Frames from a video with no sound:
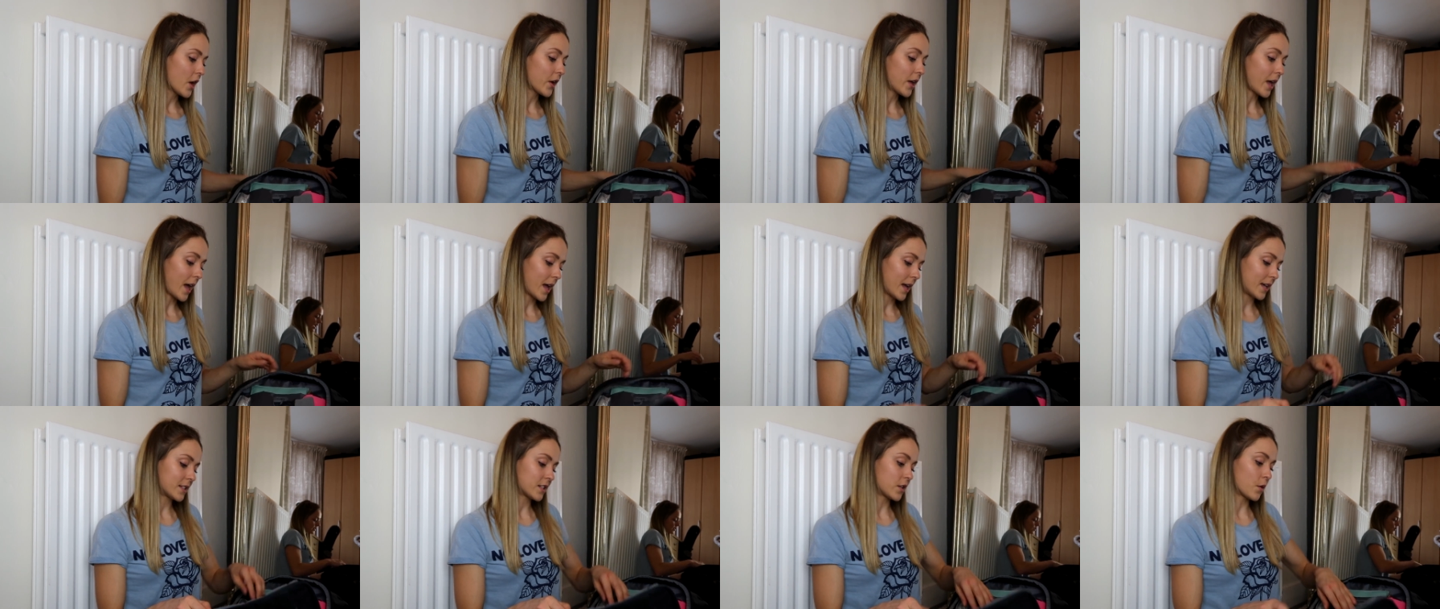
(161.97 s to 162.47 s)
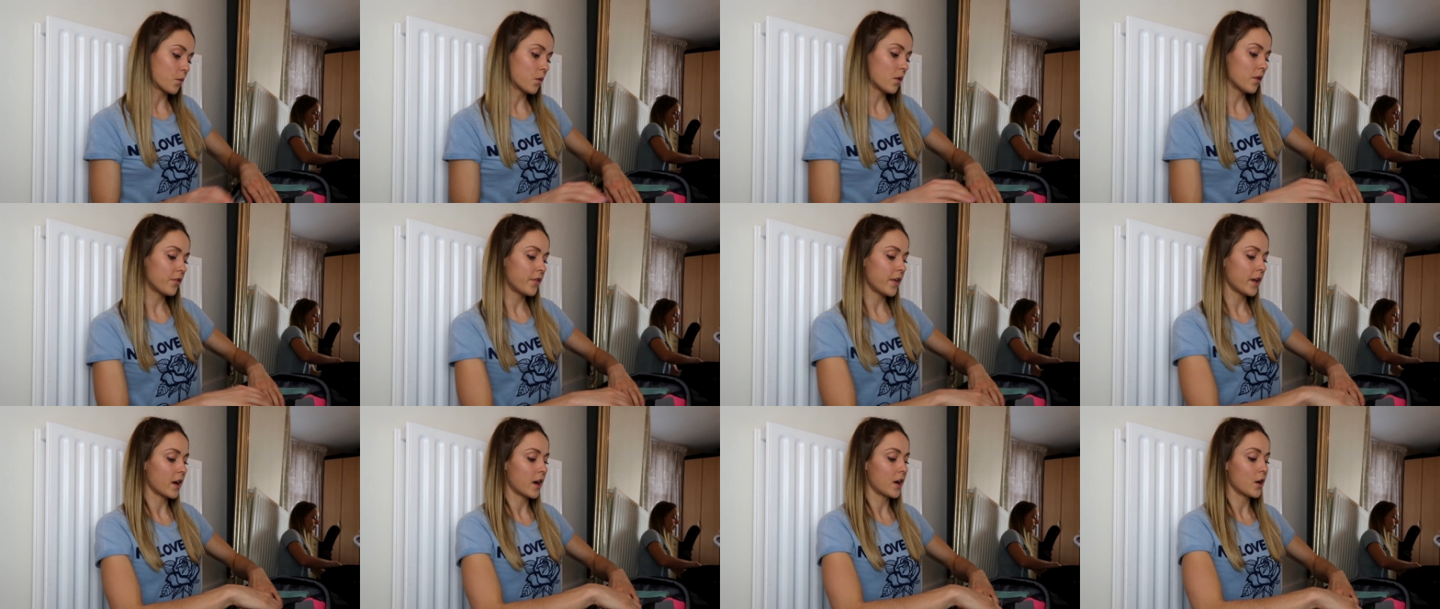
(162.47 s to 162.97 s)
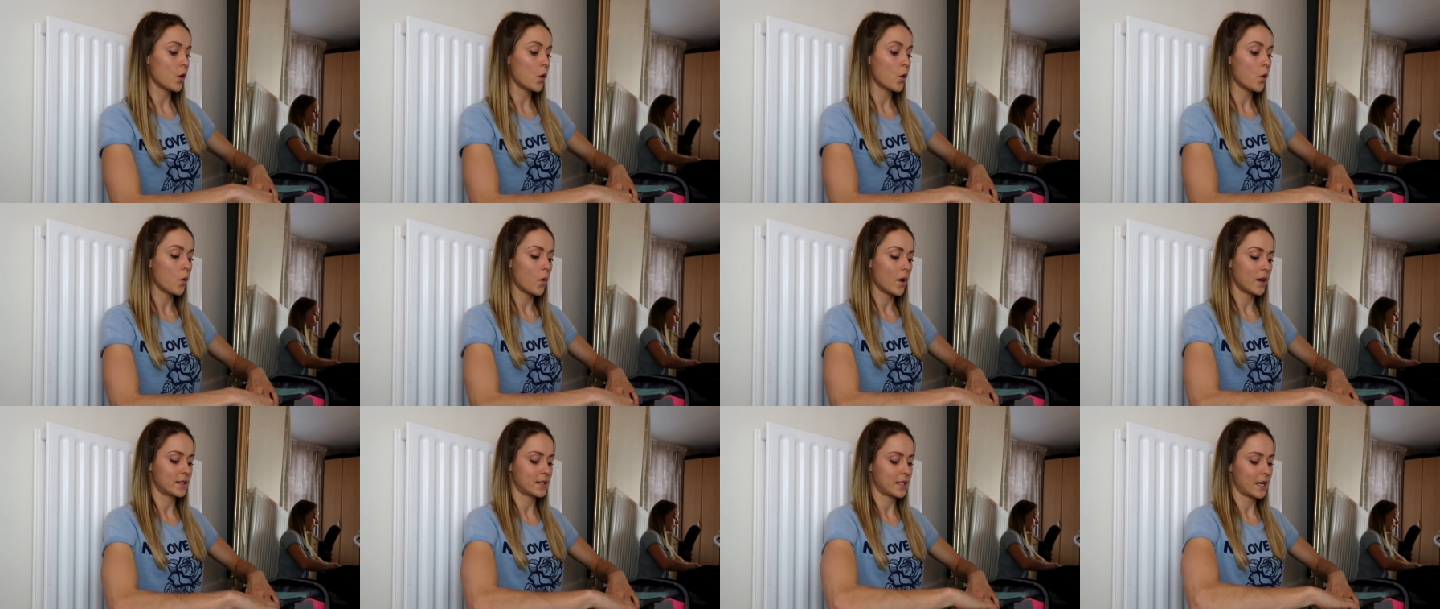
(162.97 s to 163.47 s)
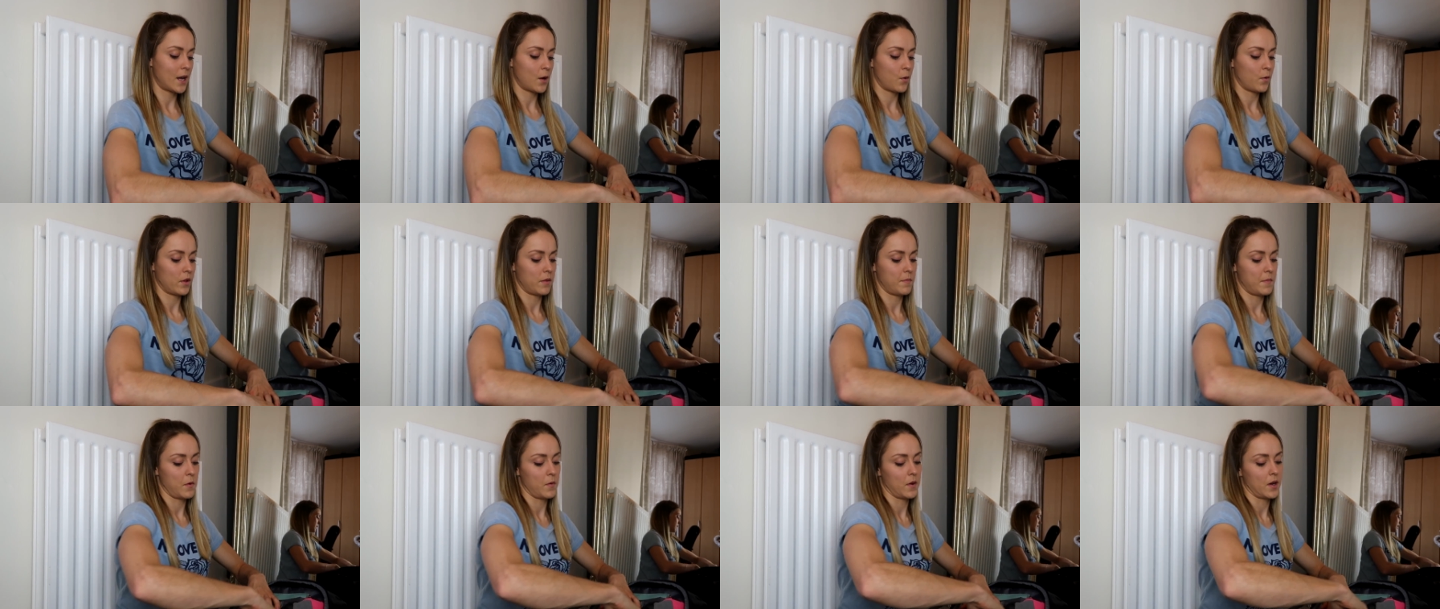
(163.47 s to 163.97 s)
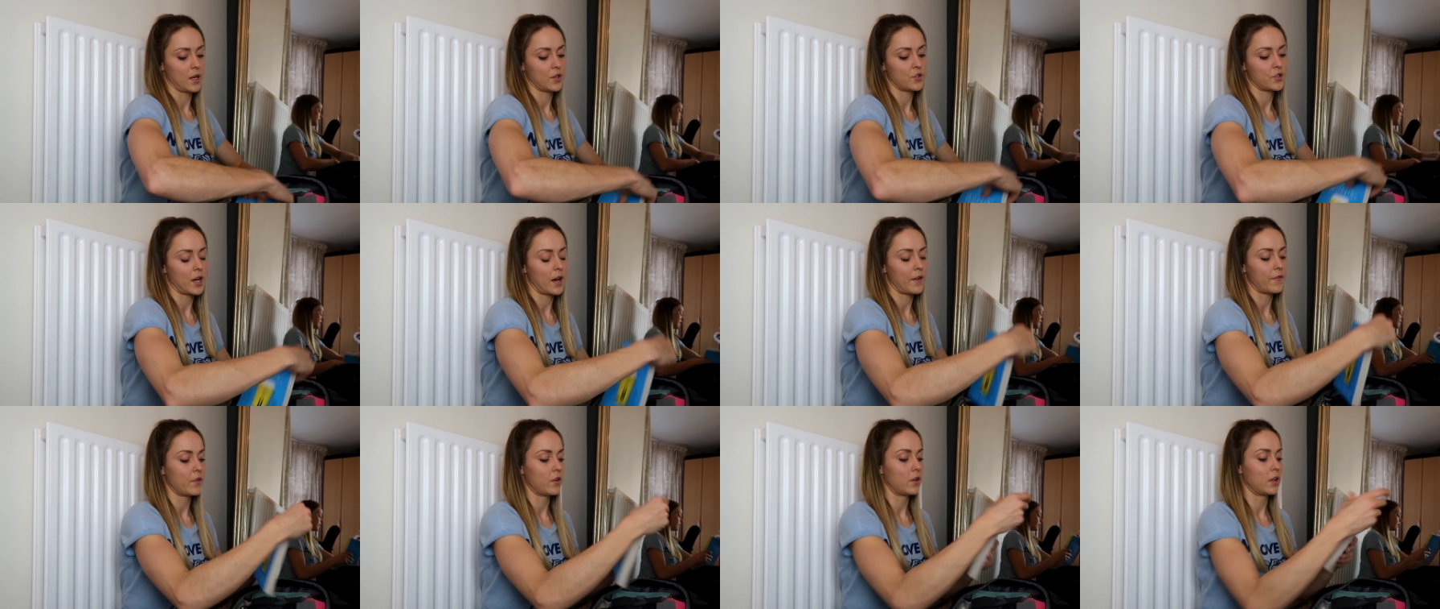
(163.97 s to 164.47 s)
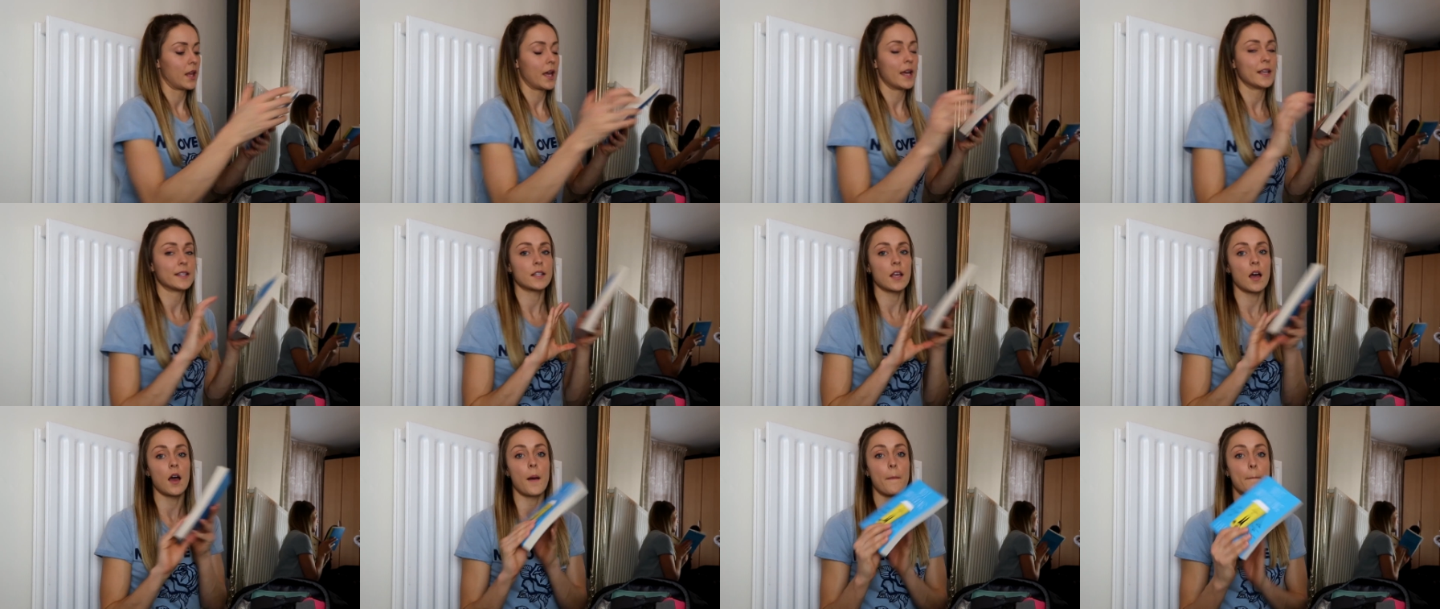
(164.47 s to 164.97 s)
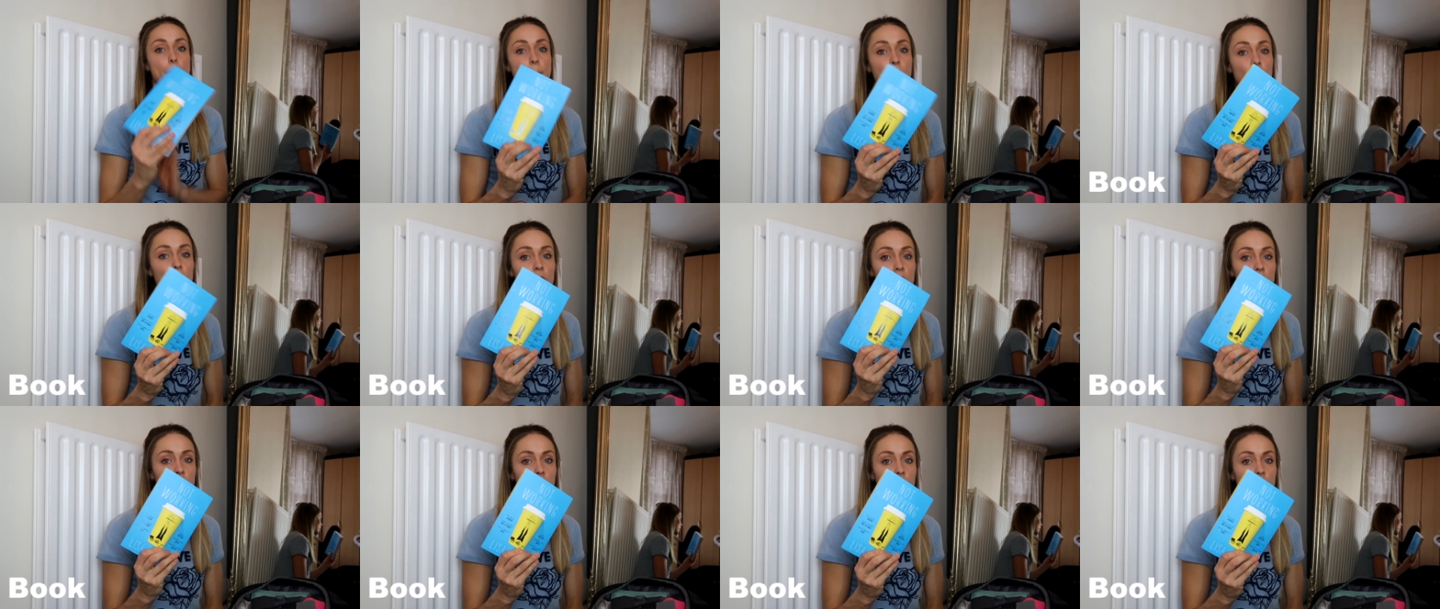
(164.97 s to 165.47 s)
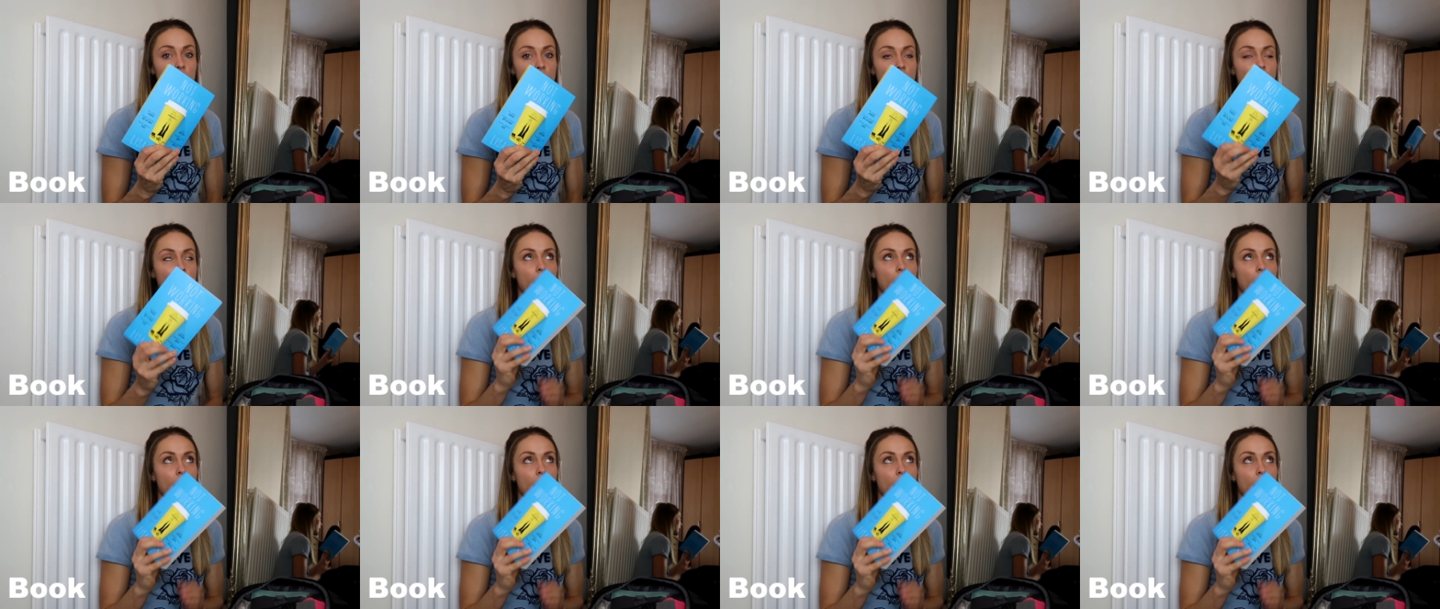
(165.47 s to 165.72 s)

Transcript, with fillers: Okay, so one thing I always take with me when I travel is a book